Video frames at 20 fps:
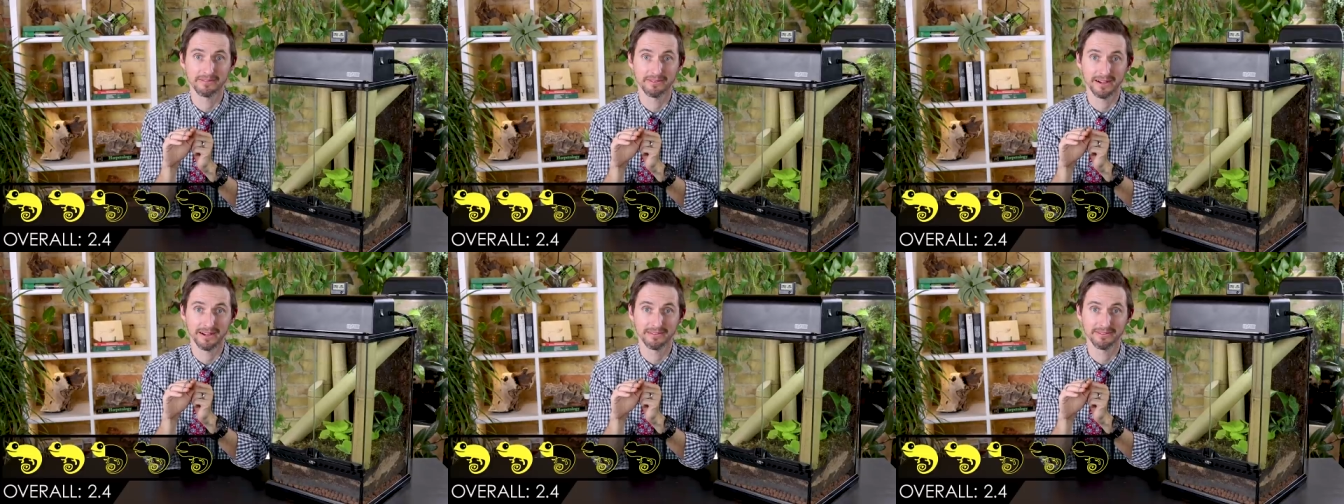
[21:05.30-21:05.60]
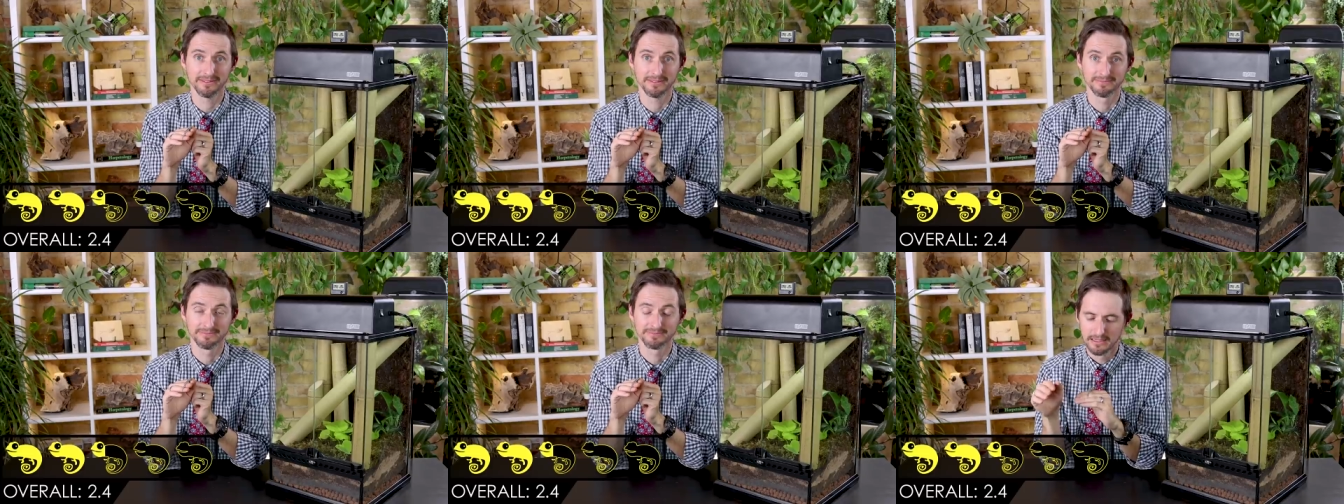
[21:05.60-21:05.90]
of
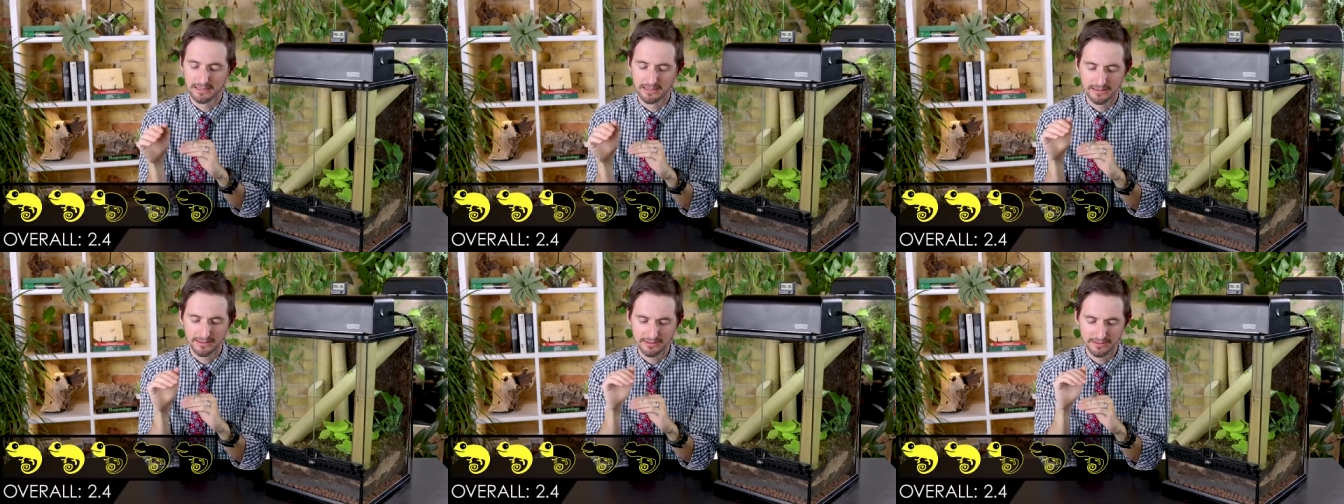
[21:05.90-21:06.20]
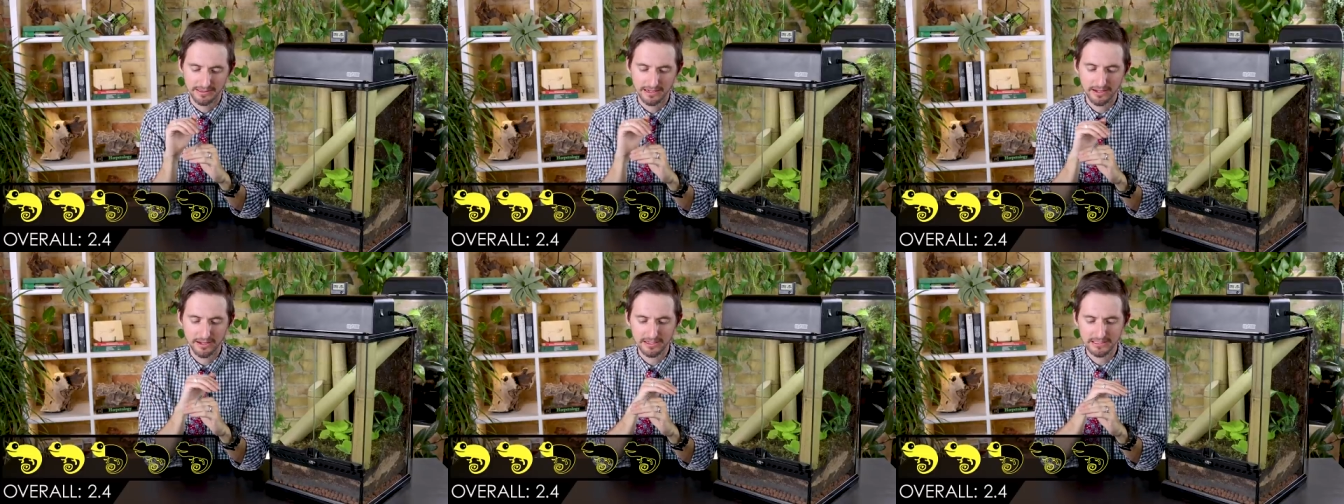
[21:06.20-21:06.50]
5.
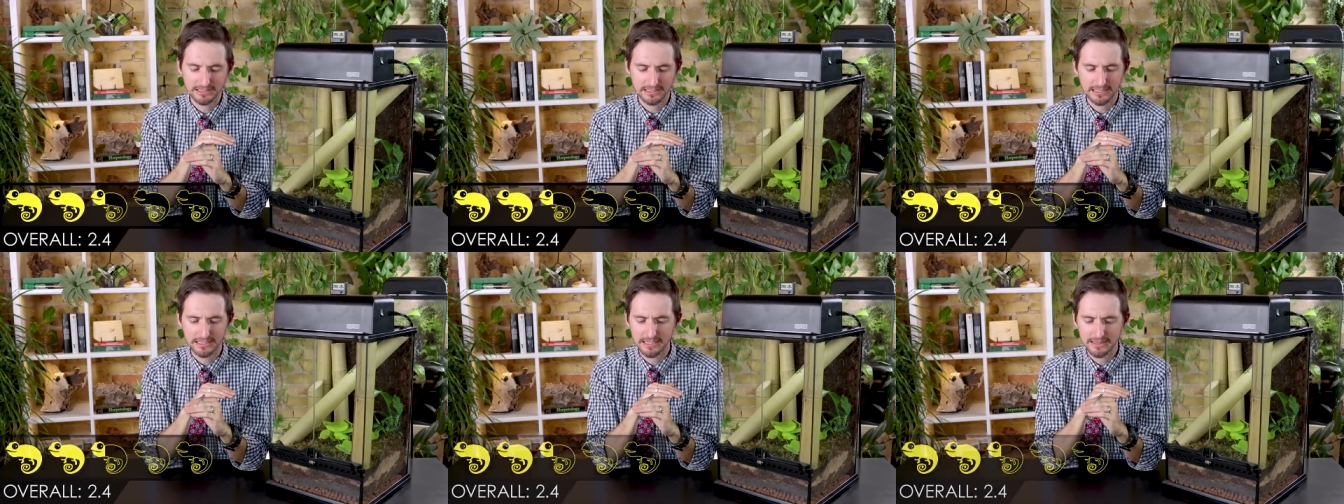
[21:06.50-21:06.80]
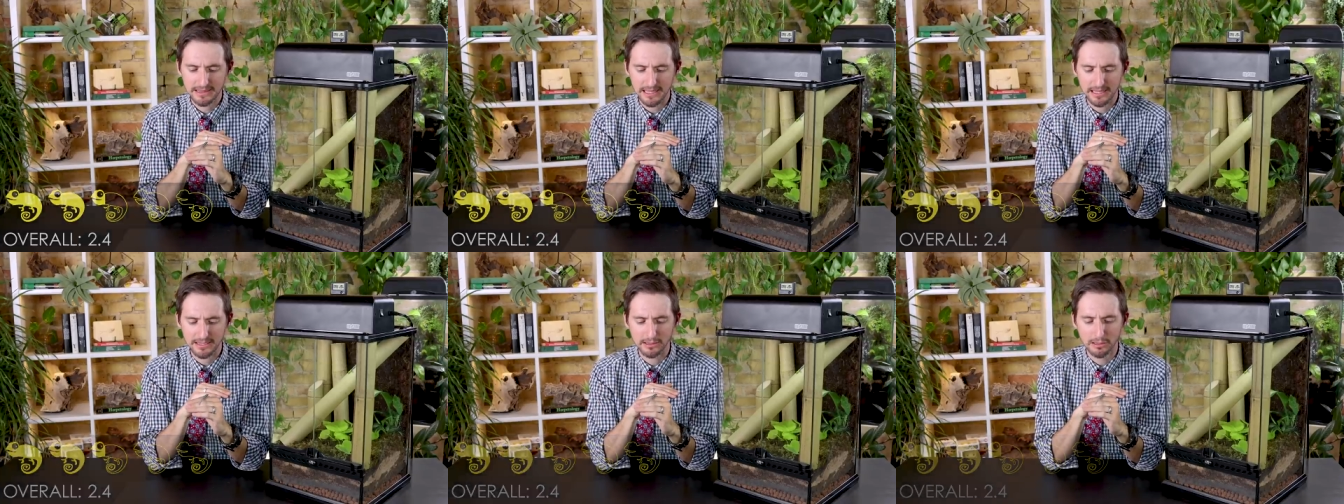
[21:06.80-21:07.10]
They honestly
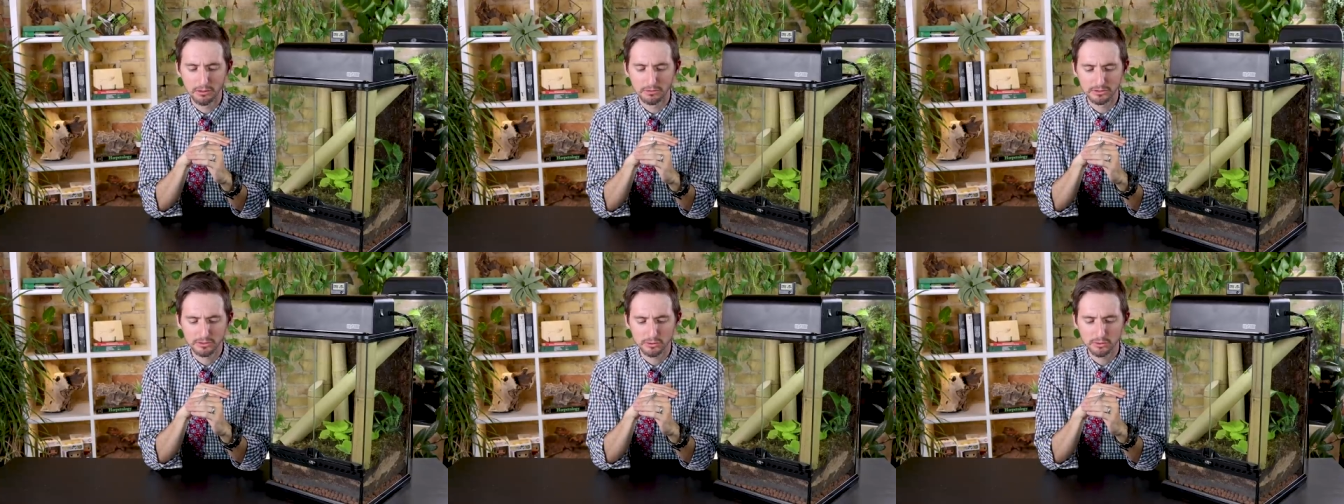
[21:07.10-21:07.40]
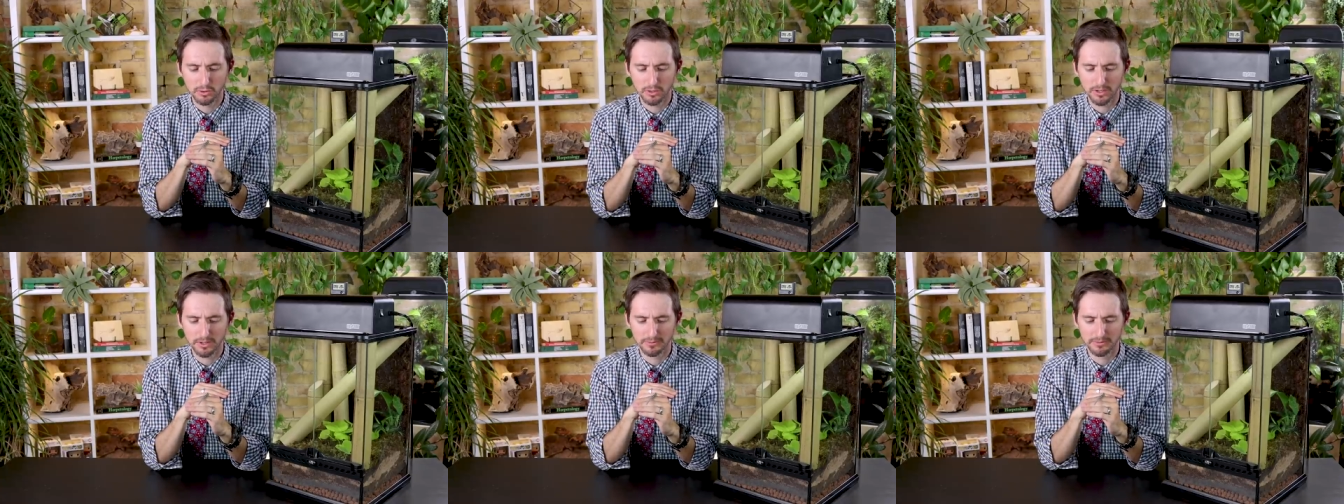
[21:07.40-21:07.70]
get that low
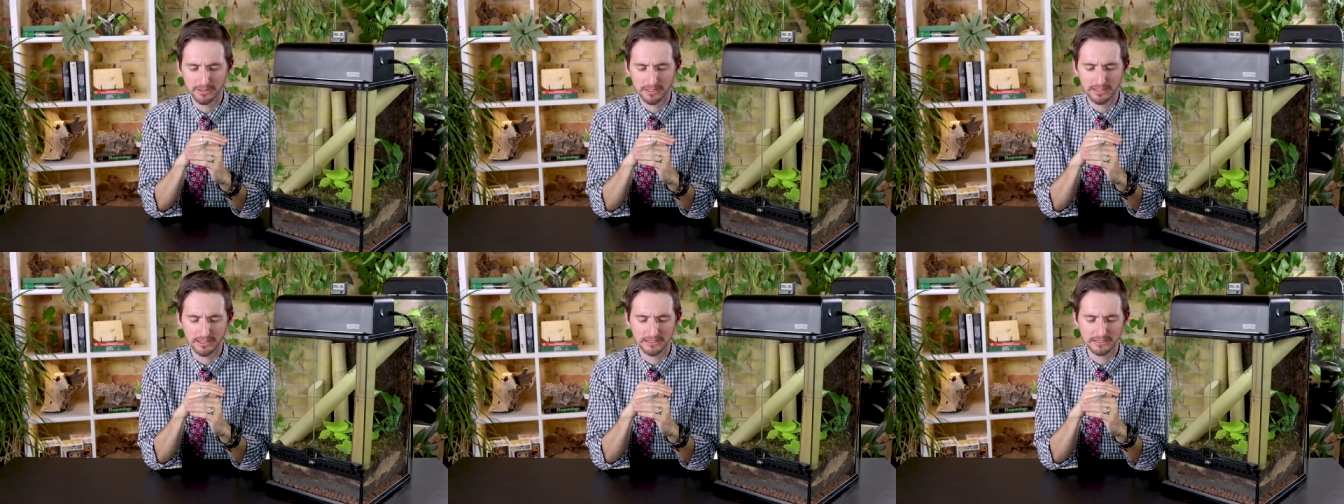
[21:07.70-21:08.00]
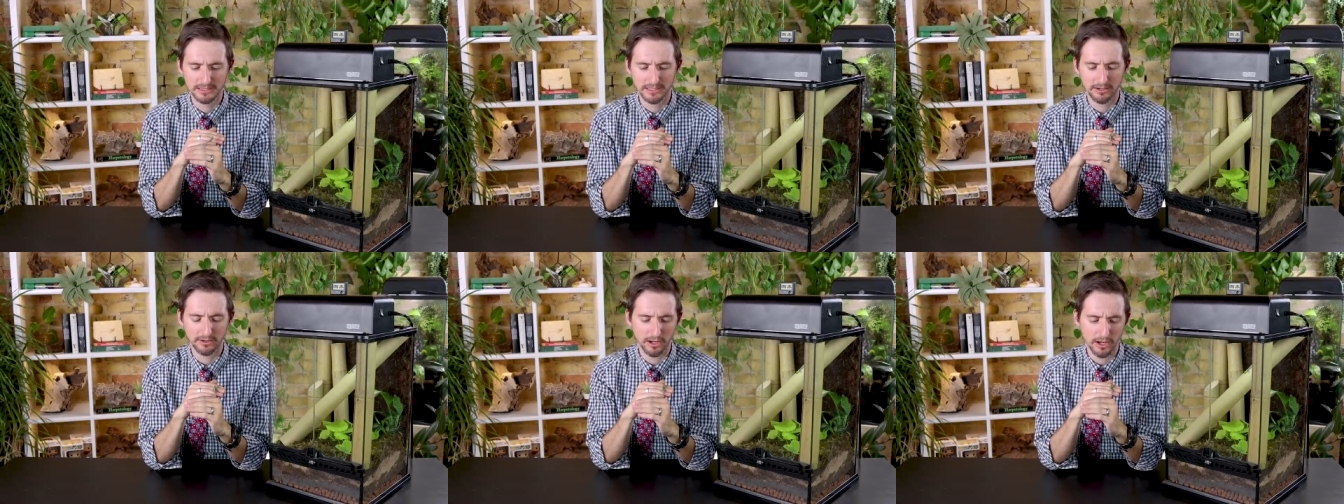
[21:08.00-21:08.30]
score
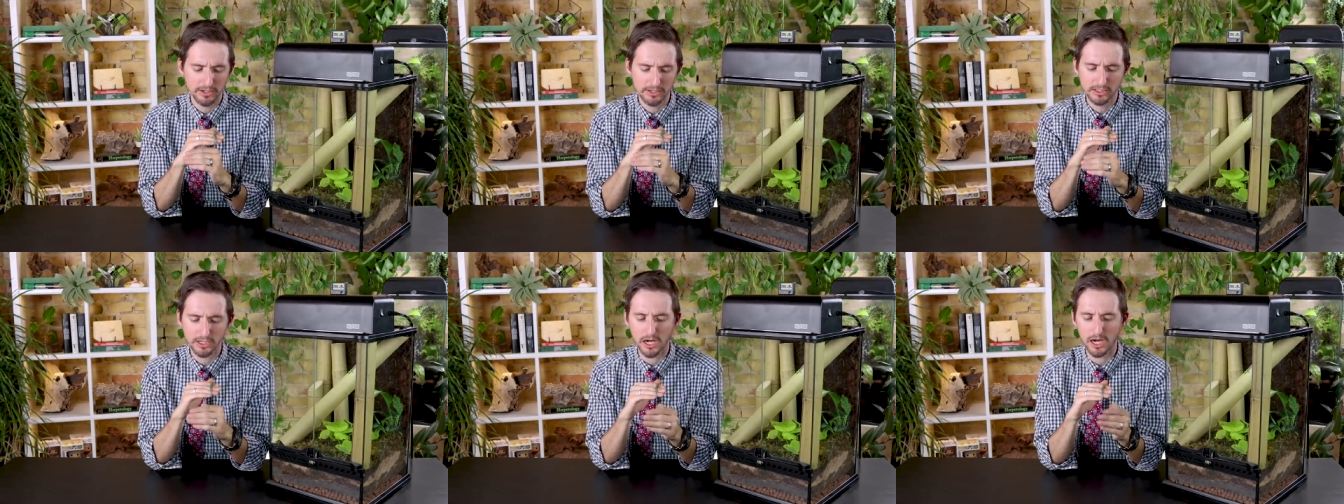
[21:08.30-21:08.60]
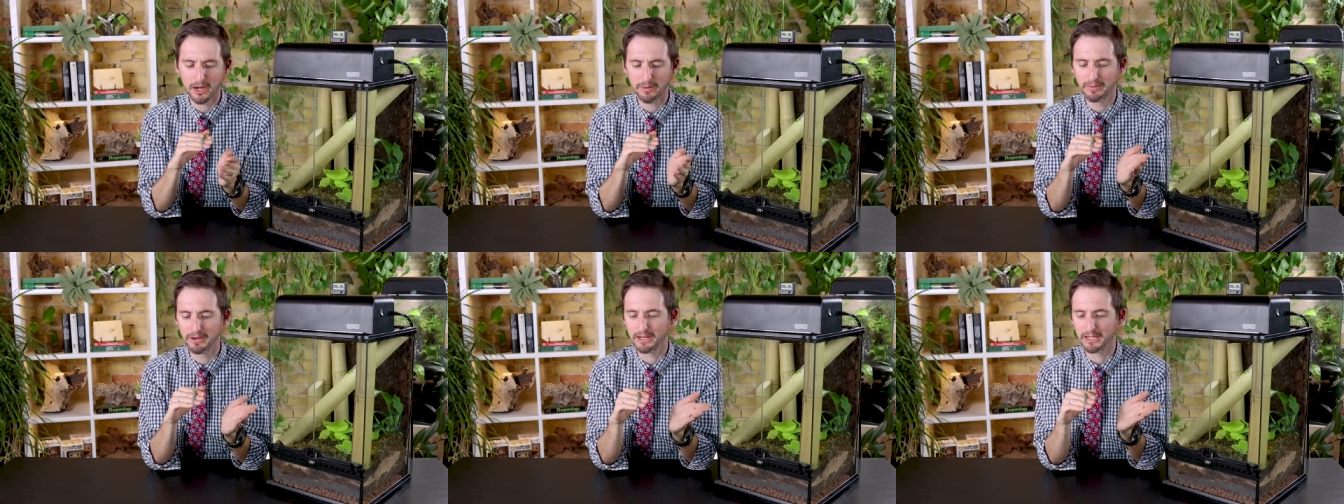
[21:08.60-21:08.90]
because they're
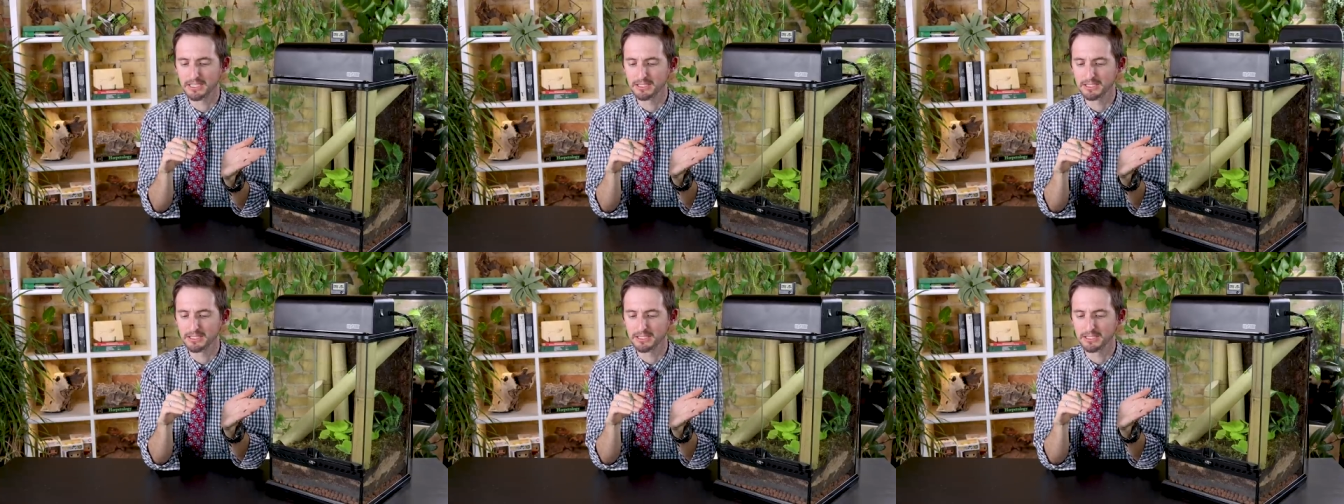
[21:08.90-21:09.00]
uncommon,